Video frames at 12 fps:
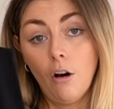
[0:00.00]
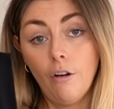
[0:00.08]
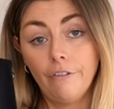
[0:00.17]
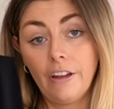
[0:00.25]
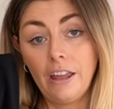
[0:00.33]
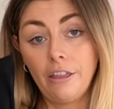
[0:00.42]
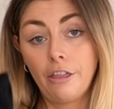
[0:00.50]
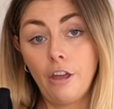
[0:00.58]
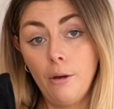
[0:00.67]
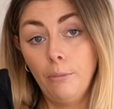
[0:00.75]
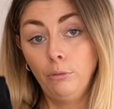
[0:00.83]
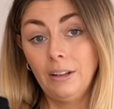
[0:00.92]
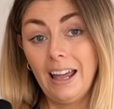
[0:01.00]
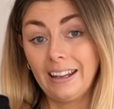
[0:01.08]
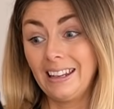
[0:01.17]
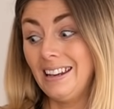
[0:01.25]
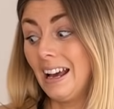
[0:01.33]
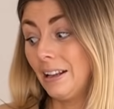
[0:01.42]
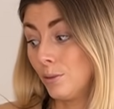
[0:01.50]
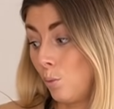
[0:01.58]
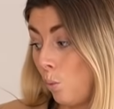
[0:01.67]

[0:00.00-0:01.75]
of a thermal legging as